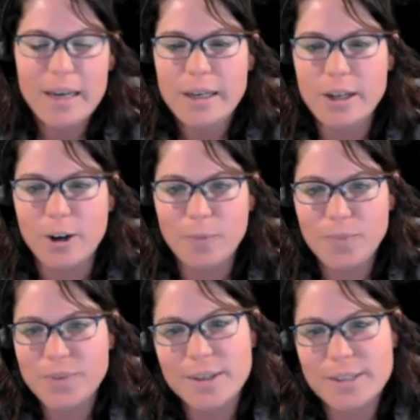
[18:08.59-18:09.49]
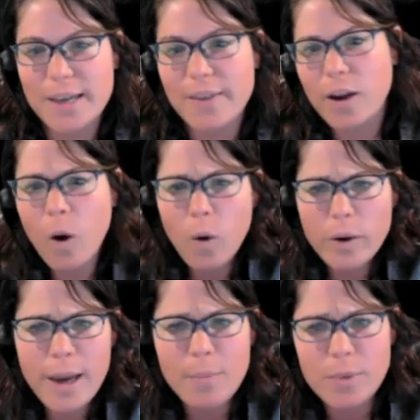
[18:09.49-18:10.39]
you know to say like oh
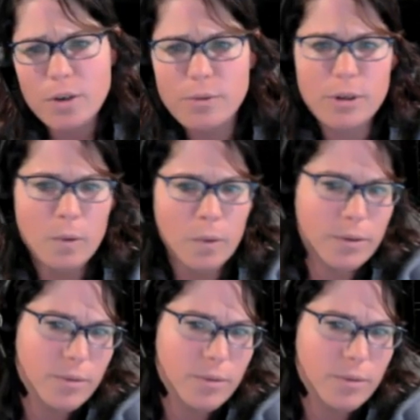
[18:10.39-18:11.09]
yep you you